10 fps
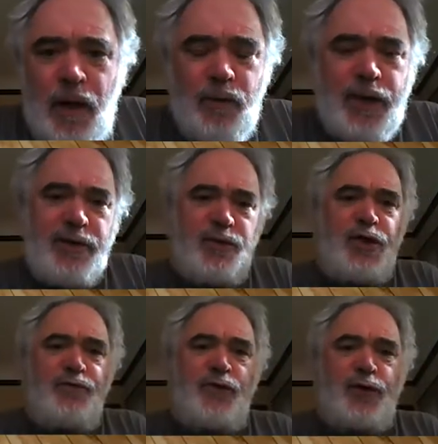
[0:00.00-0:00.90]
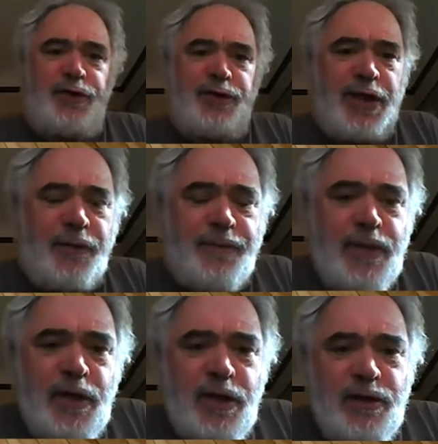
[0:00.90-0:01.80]
Okay, you did forward it. Thank you.
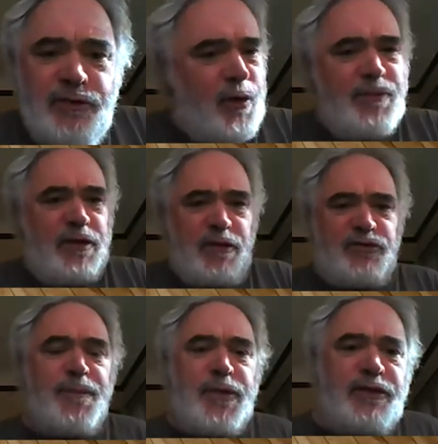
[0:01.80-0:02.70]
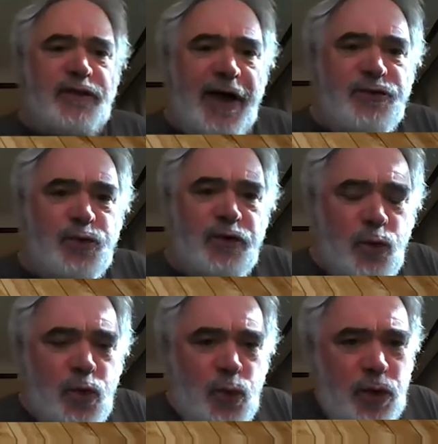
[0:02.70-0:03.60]
So um, some of these slides
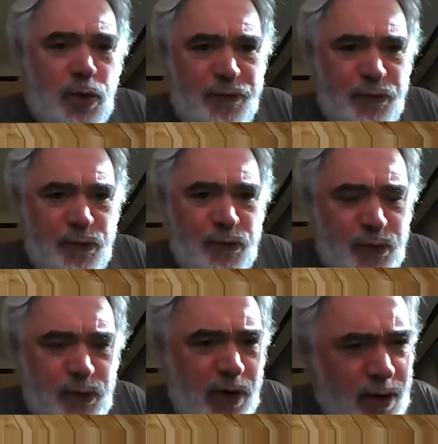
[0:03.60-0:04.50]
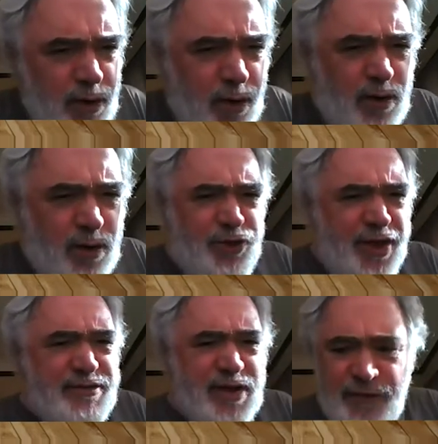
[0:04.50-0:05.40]
will, will, will be, are
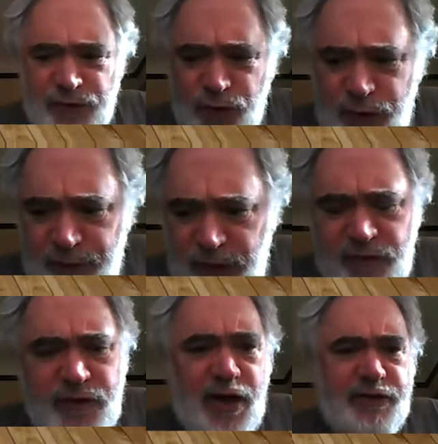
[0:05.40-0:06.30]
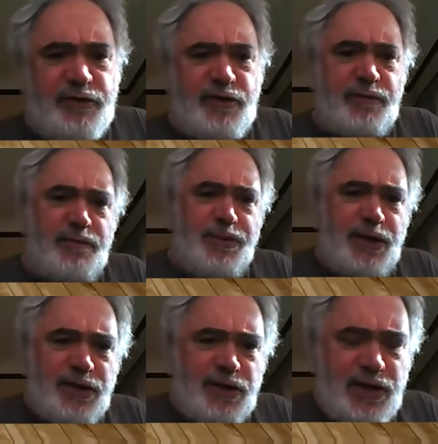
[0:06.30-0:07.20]
things I've sort of discussed,
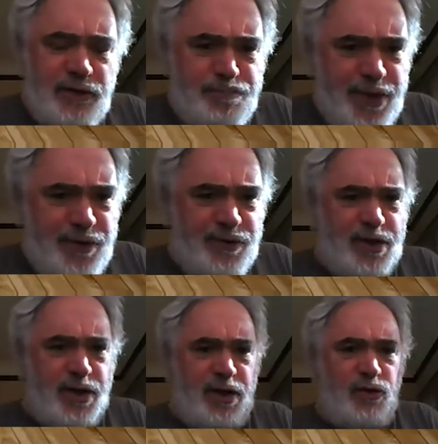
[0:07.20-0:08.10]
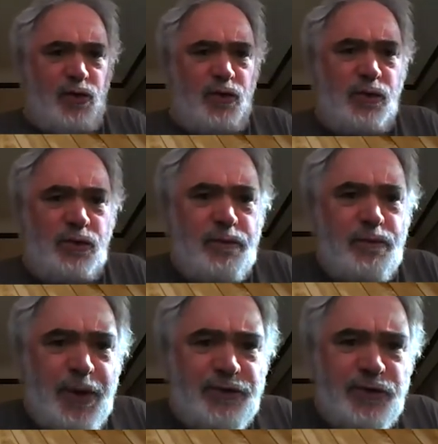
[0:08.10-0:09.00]
but I think it's better that you got the whole
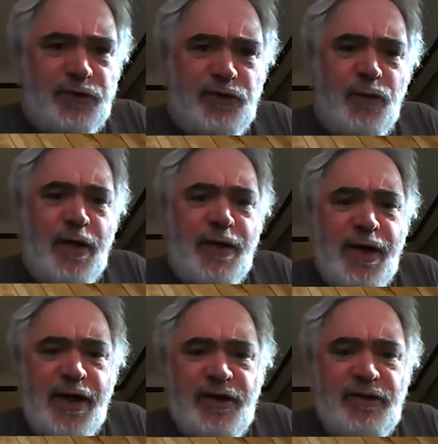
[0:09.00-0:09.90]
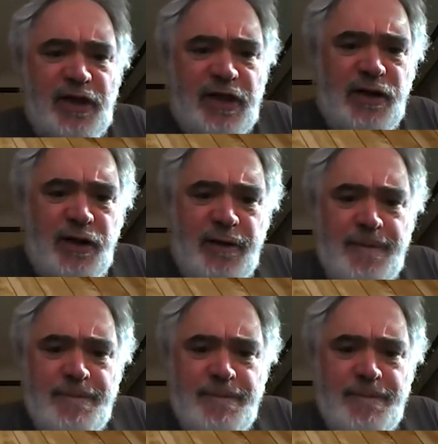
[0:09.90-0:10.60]
picture. So as I said,